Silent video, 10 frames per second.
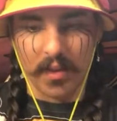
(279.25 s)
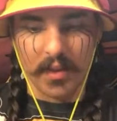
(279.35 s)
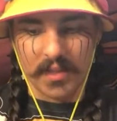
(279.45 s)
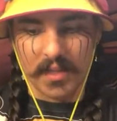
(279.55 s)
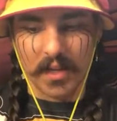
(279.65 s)
Now,
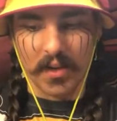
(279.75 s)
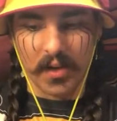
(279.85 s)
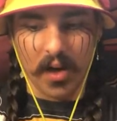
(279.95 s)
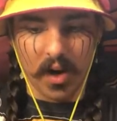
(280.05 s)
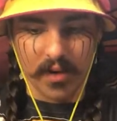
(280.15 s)
this is a
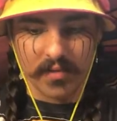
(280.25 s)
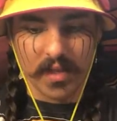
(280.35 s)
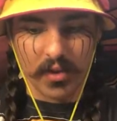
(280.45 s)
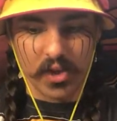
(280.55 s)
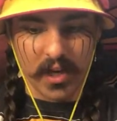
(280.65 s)
good card. If
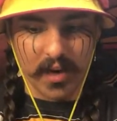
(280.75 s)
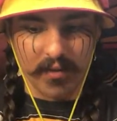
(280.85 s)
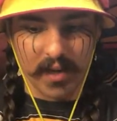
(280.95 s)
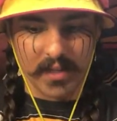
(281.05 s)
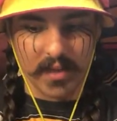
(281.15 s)
Cell Chain
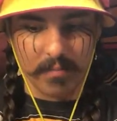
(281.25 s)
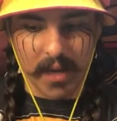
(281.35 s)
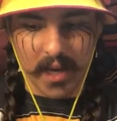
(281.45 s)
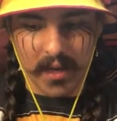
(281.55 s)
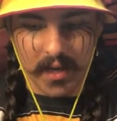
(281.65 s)
ever gets
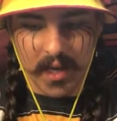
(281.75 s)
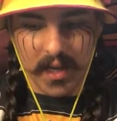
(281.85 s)
unbanned,